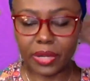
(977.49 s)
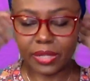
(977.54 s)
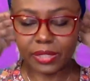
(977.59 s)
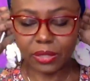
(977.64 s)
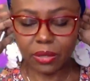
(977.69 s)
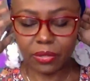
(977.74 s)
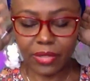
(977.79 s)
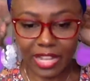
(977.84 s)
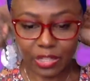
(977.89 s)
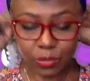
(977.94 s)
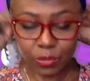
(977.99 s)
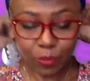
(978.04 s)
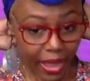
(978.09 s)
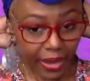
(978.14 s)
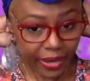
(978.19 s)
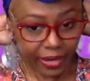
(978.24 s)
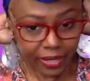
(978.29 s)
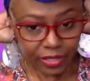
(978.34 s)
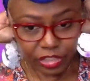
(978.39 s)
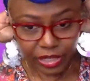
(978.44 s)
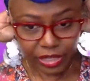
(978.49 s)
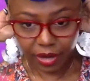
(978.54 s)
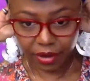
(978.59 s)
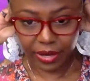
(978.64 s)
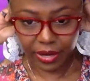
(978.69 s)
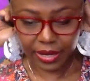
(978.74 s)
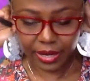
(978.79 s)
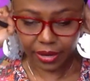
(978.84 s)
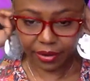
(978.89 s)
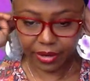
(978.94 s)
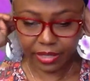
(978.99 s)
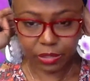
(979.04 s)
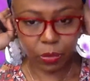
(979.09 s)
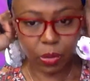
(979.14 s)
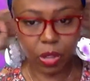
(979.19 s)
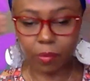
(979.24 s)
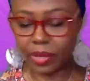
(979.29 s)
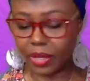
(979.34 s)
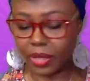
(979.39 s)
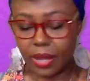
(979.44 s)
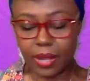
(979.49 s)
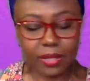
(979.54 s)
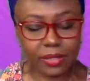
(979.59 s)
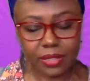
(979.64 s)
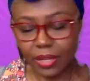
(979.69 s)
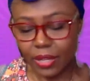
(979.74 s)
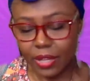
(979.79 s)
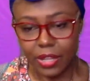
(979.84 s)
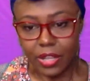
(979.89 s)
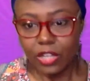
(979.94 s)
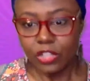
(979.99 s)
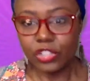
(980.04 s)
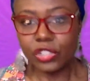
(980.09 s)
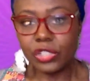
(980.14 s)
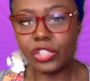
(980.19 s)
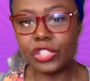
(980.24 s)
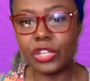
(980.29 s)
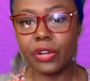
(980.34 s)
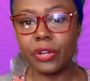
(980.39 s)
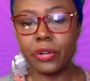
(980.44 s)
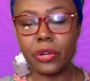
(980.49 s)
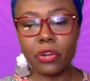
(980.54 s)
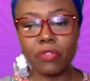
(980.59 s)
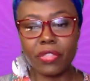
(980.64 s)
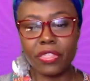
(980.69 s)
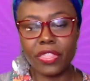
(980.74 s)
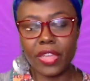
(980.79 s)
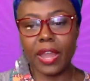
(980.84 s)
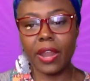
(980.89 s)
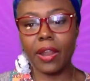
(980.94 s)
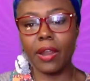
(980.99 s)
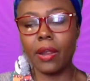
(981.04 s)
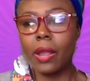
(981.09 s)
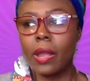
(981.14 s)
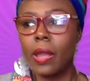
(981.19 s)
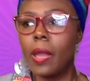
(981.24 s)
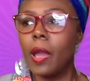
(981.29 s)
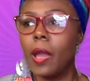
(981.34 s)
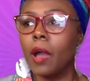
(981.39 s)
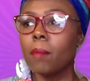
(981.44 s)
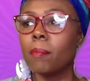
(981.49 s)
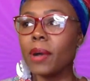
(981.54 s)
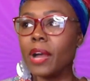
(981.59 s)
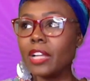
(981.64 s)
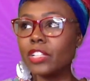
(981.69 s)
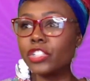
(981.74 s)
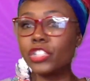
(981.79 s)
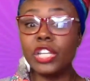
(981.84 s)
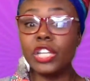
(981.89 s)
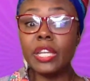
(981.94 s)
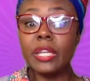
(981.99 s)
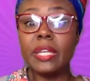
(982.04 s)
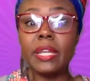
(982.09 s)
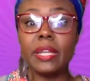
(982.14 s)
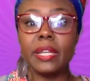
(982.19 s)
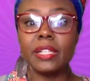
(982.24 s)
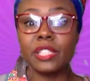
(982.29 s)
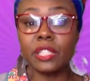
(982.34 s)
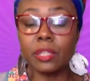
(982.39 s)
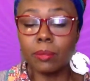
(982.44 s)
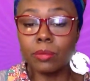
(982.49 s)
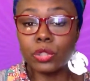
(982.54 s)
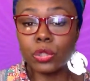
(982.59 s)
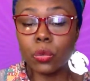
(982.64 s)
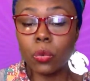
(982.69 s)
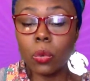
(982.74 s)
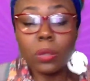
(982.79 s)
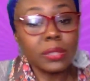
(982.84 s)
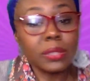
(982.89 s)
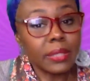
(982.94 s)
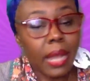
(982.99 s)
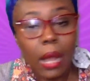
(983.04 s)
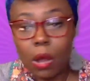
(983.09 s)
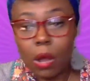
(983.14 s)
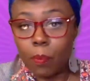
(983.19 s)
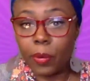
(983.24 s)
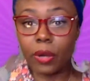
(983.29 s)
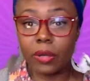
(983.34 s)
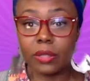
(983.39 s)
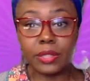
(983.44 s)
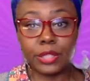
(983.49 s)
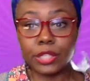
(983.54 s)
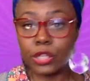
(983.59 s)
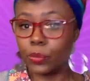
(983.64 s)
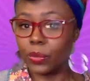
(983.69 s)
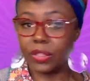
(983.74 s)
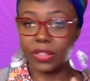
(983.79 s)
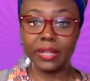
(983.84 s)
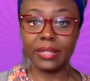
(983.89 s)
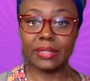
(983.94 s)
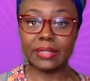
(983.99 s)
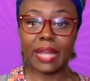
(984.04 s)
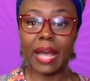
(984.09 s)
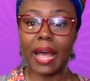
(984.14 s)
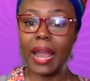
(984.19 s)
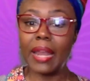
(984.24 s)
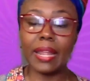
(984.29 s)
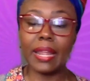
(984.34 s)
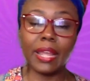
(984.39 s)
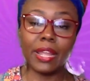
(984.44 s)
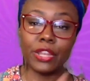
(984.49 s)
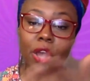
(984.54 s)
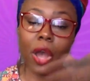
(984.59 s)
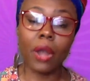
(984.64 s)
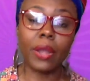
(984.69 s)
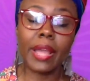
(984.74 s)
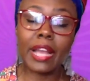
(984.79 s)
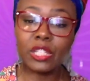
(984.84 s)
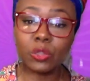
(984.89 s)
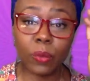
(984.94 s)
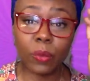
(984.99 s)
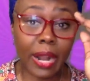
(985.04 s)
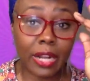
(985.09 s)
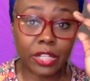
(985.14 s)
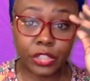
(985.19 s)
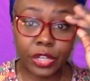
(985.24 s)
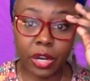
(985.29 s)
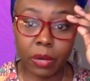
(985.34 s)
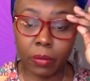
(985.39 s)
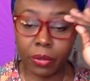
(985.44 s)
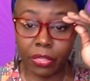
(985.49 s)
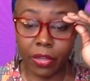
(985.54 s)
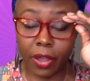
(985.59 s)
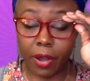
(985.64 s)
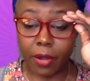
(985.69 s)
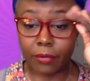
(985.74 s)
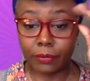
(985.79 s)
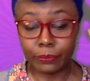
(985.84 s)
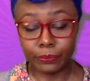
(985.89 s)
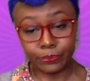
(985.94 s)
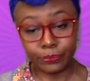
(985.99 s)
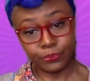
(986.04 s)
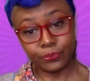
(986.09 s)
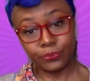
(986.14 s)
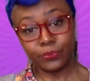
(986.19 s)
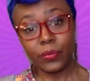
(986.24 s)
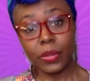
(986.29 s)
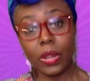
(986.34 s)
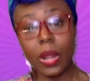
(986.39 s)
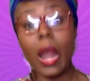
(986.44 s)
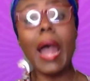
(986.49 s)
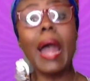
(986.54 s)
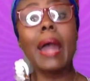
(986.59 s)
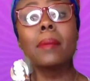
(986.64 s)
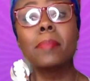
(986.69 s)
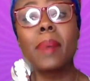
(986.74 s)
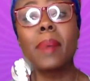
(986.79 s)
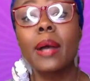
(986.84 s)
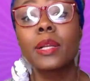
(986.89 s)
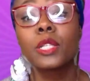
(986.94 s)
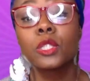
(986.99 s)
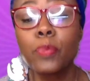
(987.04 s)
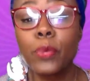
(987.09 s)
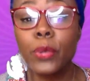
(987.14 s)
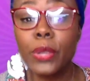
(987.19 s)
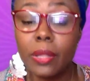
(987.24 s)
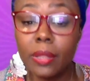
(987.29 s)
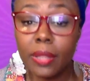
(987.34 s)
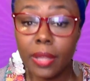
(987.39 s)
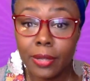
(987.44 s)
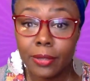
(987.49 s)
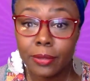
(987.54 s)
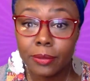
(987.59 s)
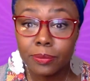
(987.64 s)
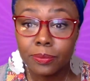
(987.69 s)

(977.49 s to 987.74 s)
So that's why I can share it here as well because she shared it over there. But she needed some tools to help her deal with anxiety. And y'all, guess what I shared with her? Our box breathing.